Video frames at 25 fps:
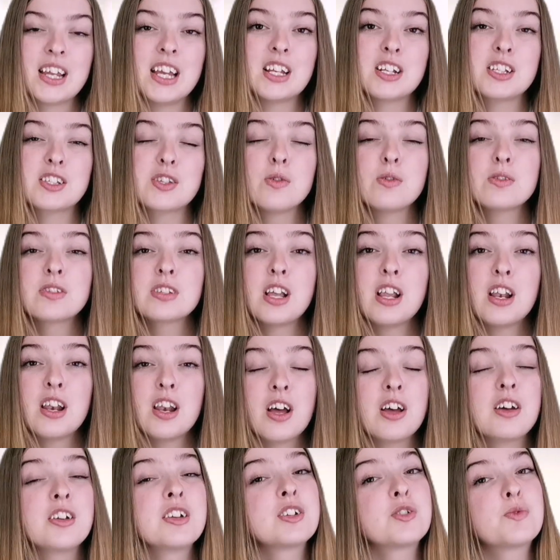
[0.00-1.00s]
It is also
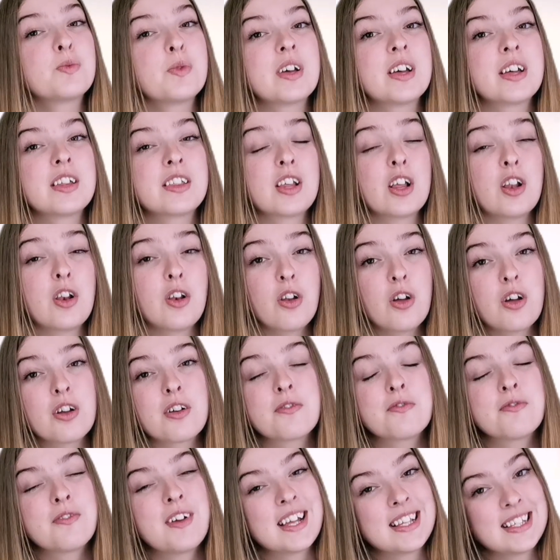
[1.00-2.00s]
loaded with a
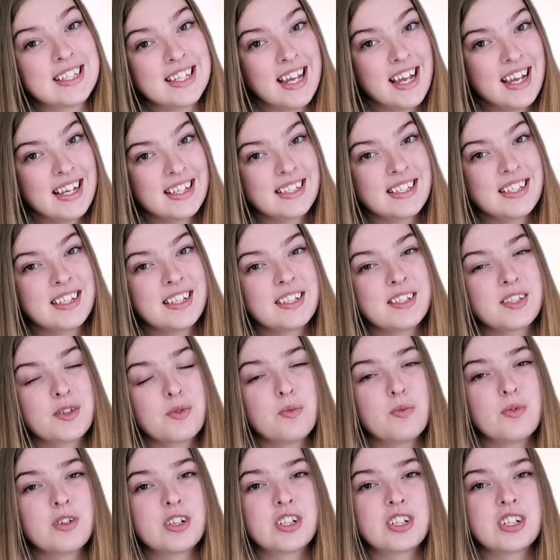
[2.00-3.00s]
lot of fatty acids,
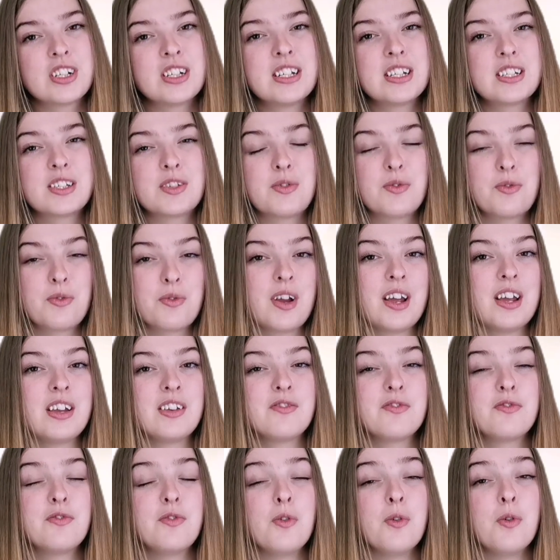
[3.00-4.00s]
which is great
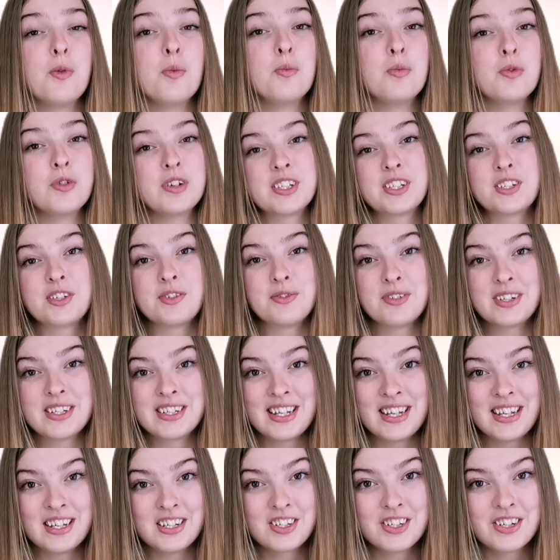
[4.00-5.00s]
for moisture
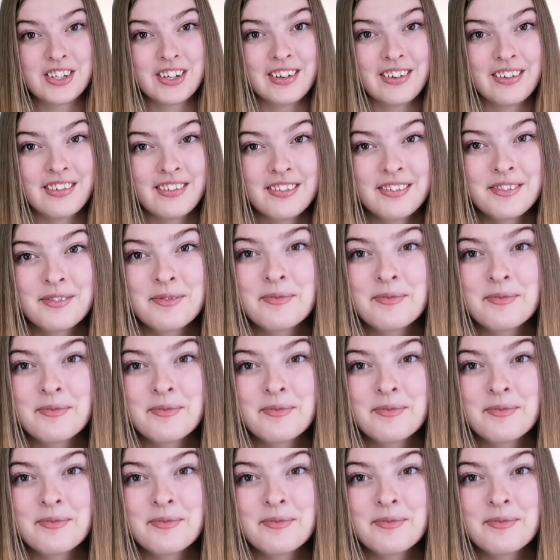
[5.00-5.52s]
retention.